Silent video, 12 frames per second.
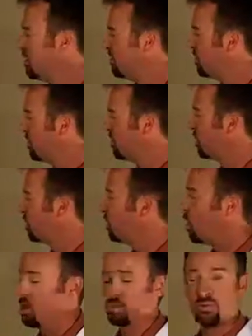They have a
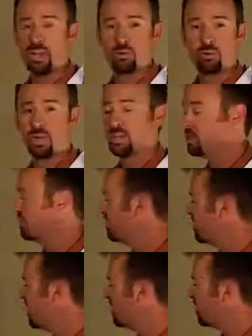qualified price of
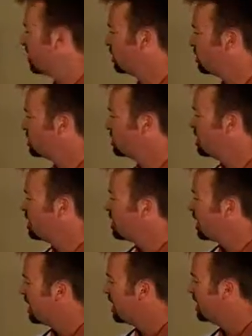$10,
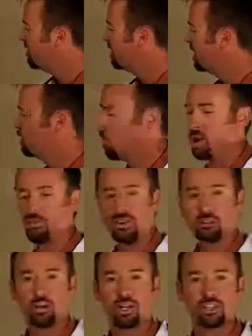a
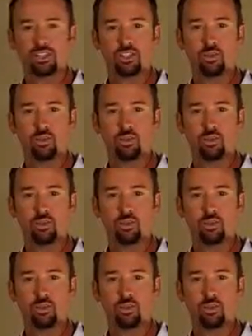mid-qualified price of